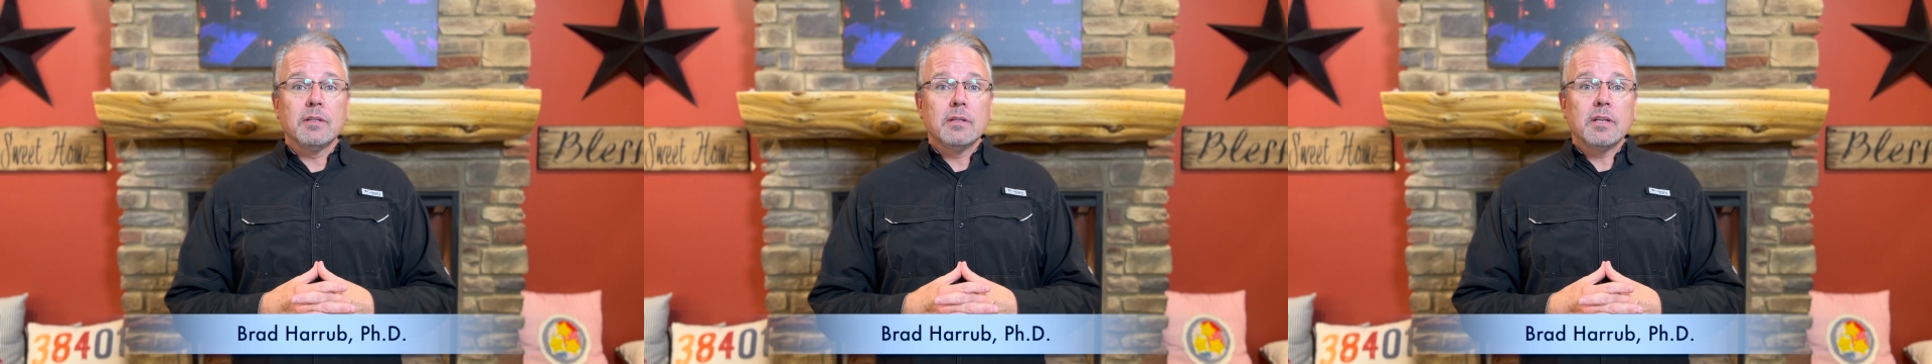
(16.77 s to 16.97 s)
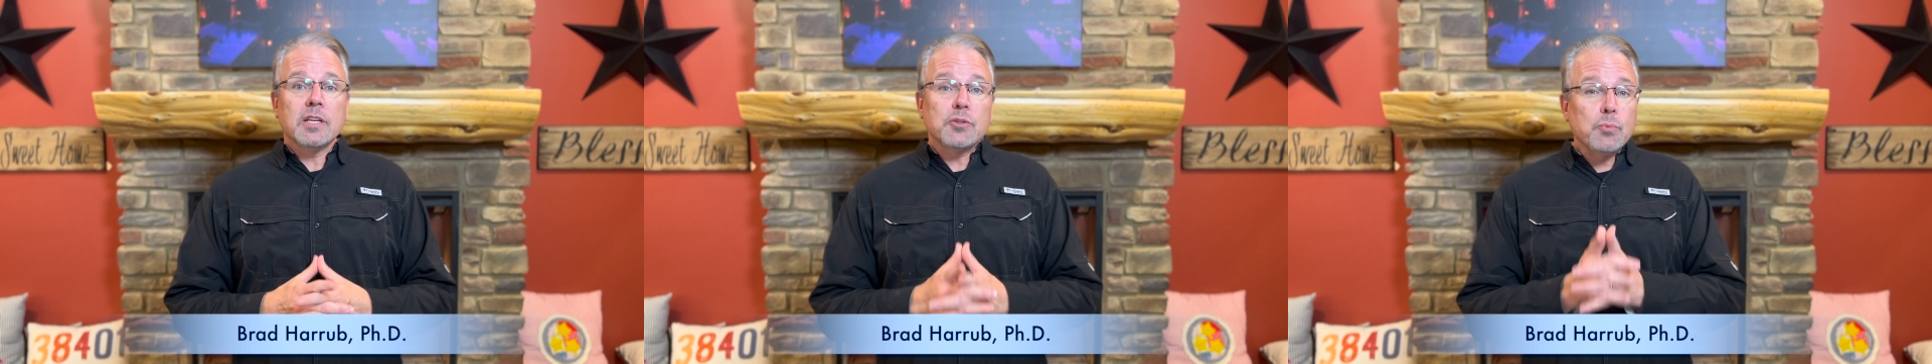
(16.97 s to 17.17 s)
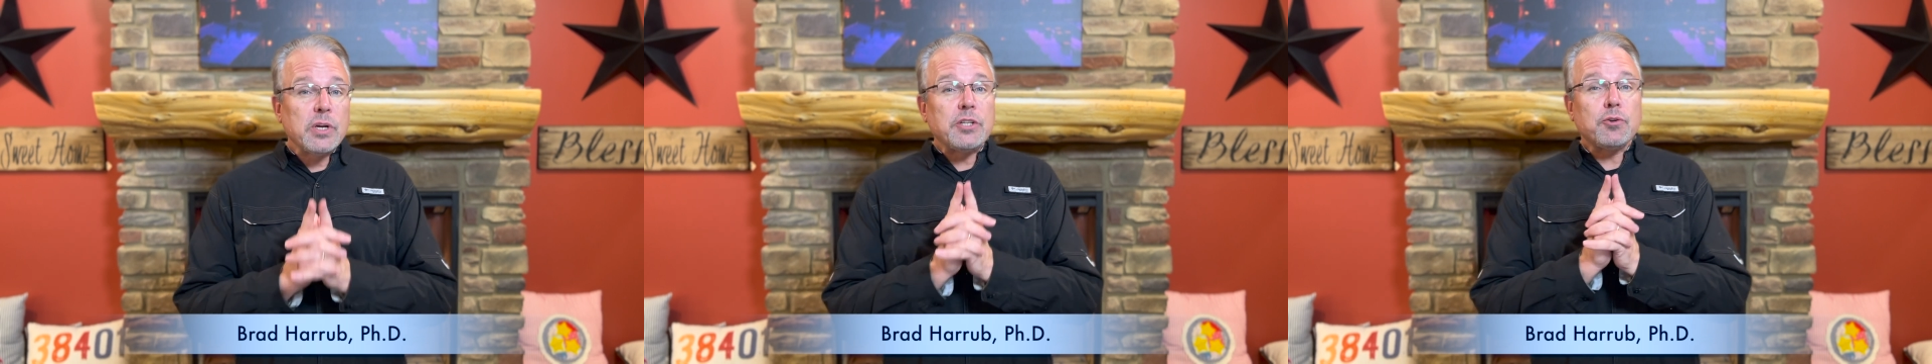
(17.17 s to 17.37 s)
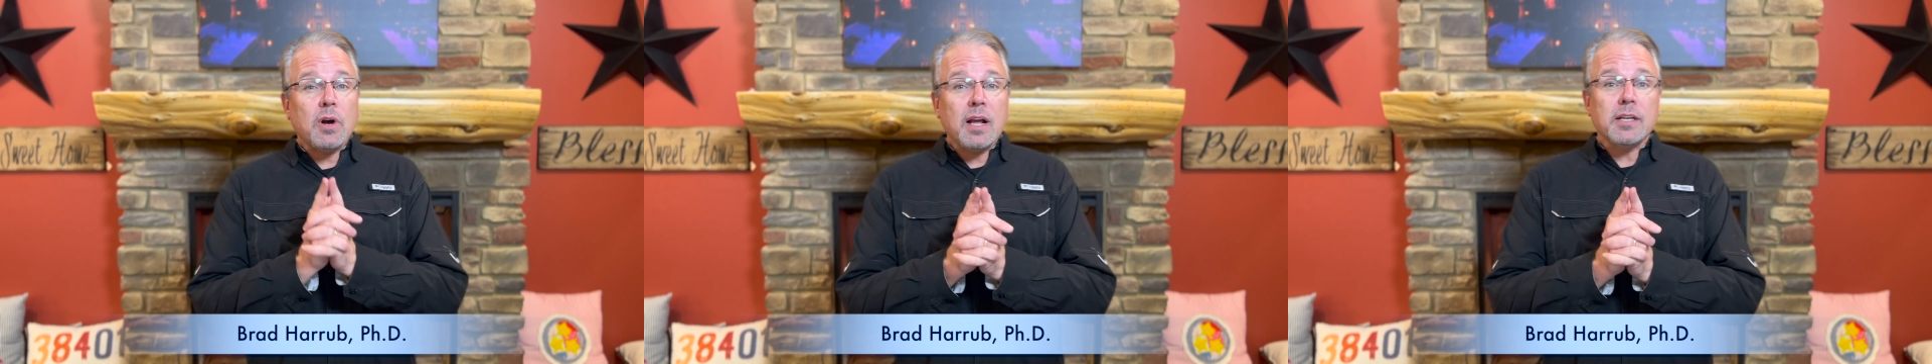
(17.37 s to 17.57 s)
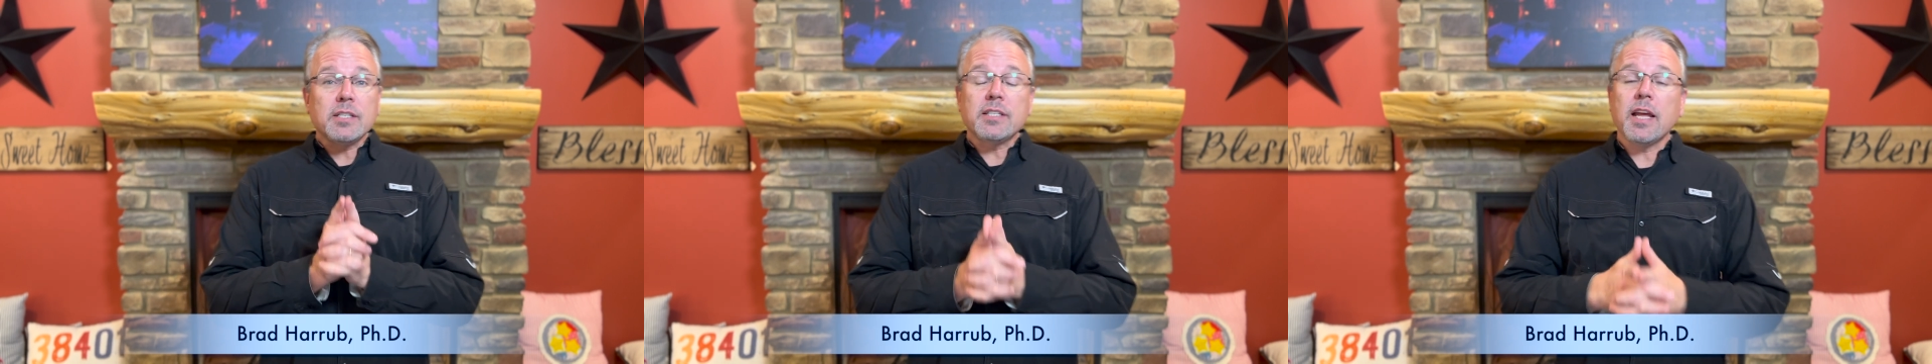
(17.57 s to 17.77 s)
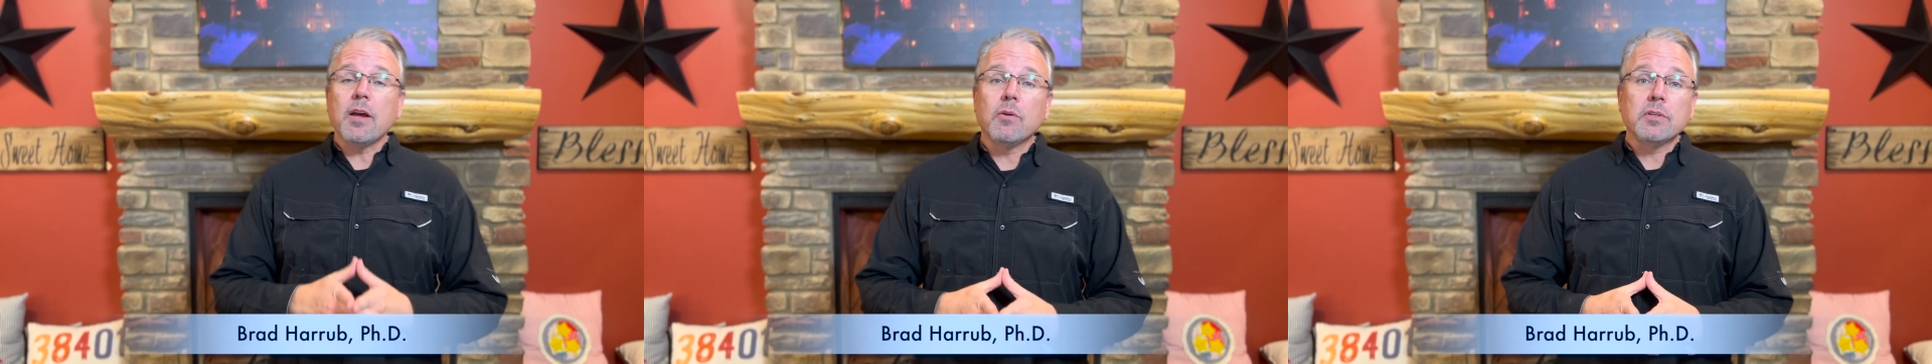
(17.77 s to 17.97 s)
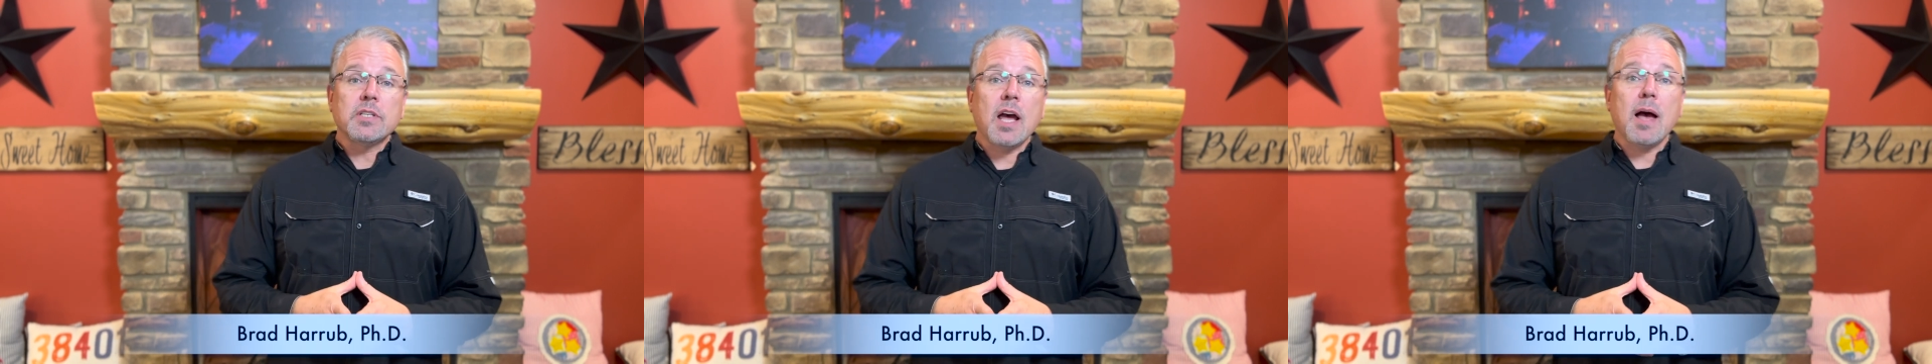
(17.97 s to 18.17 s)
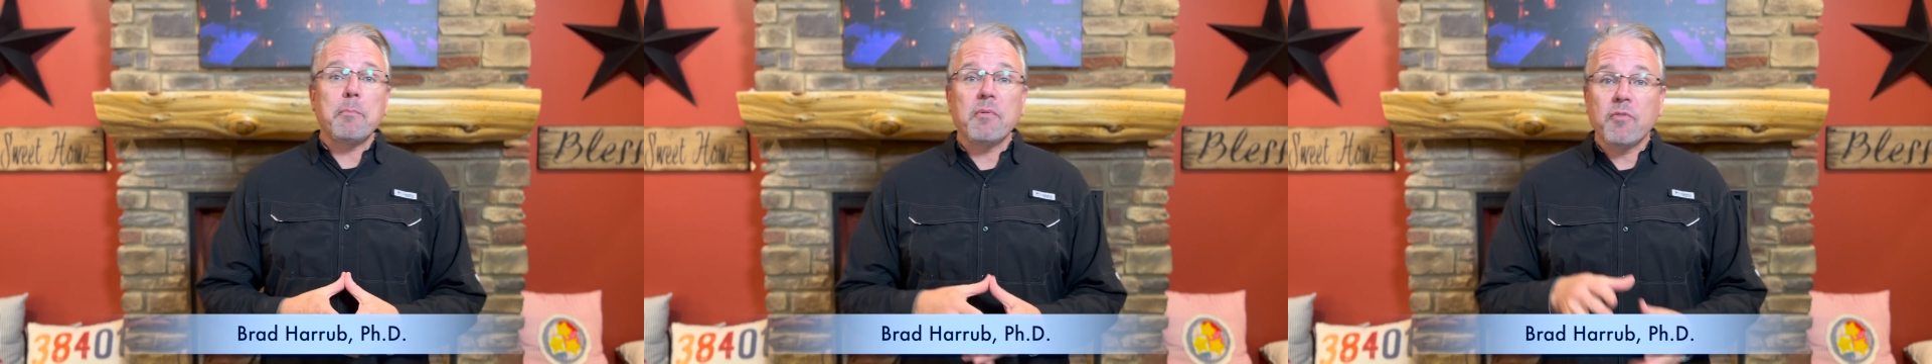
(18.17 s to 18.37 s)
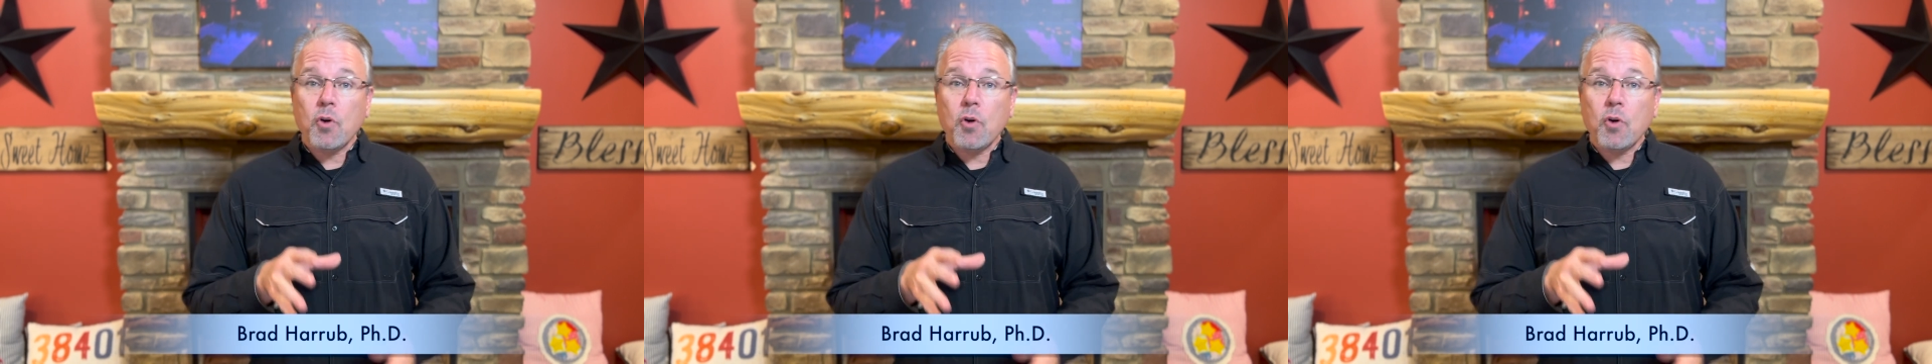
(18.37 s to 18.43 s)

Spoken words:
as we try to stay on top of